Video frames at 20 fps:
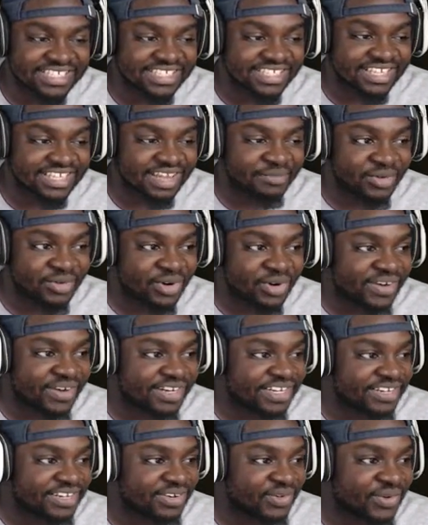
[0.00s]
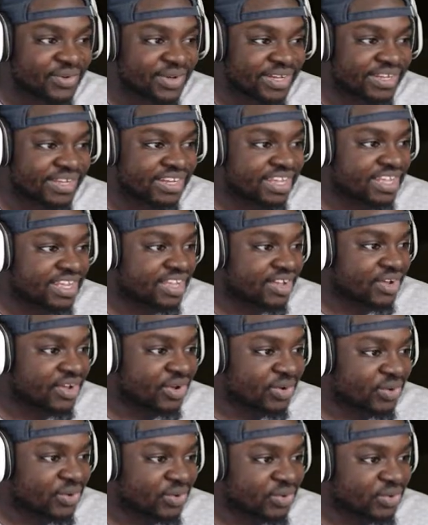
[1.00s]
I'm already annoyed.
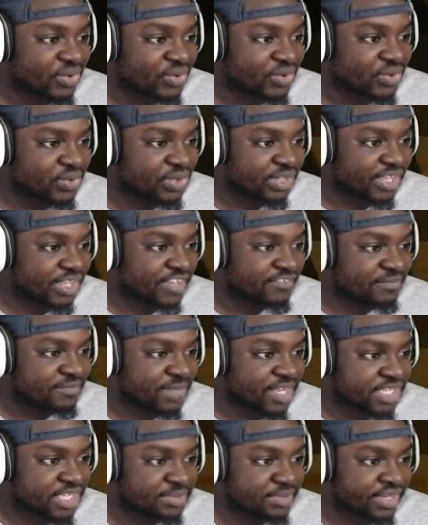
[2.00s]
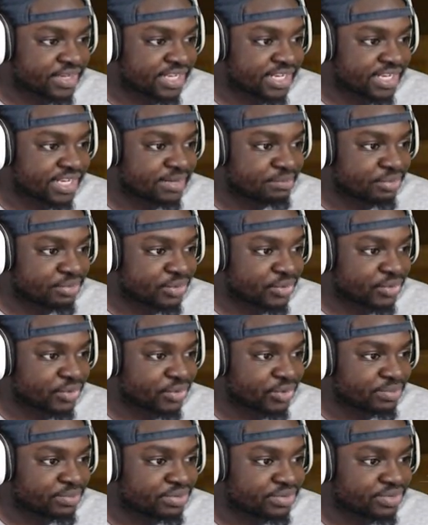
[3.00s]
Hold left mouse button and pull,
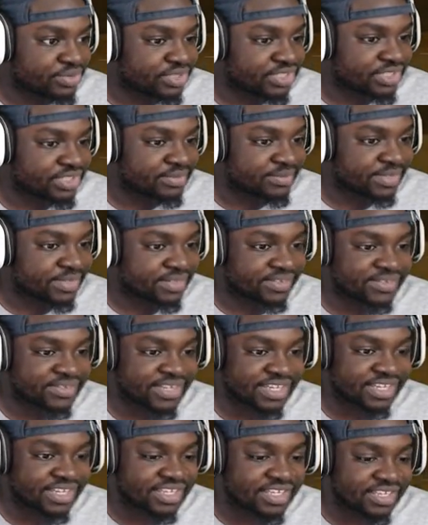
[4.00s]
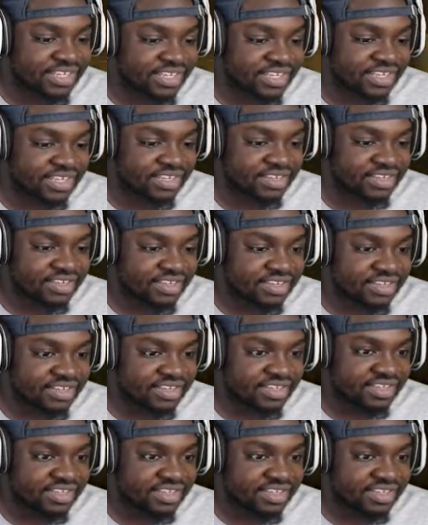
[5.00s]
push the mouse. Nope, okay. Nothing in here.